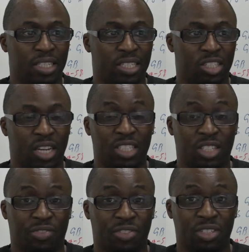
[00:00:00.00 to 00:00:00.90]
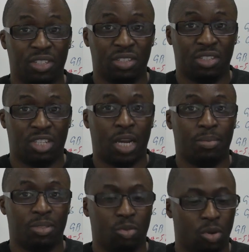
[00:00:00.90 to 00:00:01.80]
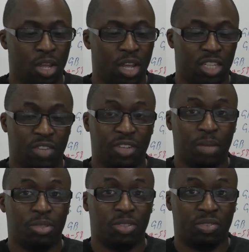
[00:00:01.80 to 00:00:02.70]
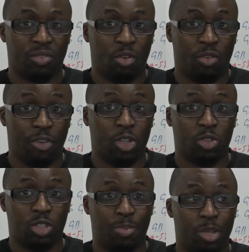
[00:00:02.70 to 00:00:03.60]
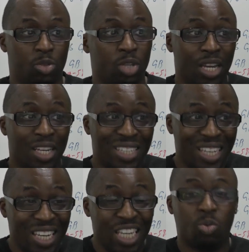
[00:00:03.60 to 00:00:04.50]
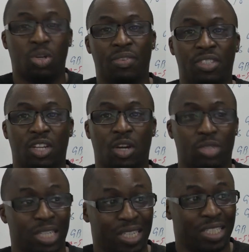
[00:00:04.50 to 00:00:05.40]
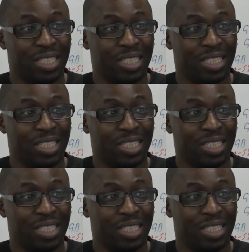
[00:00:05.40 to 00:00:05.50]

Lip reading: I can design different types or different numbers of virtual CPUs to each one of these nodes.